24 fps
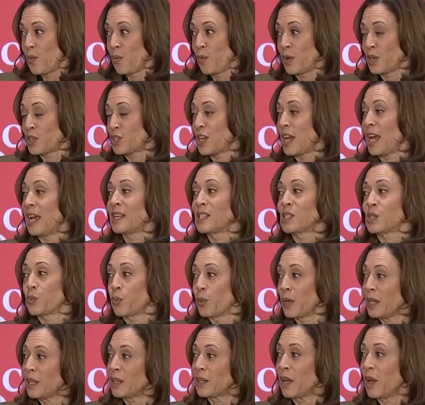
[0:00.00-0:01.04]
which, as
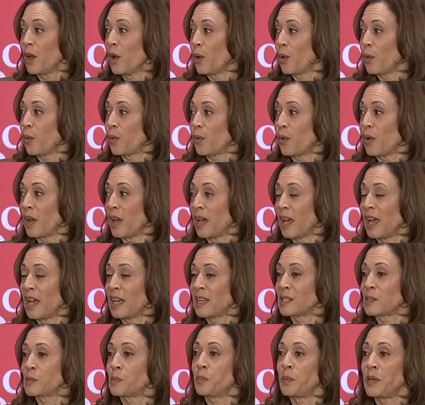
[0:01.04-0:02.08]
we know,
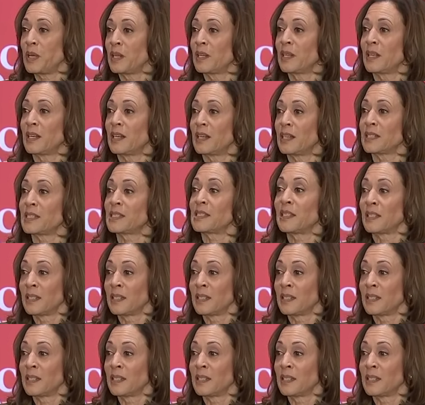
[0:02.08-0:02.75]
has been a,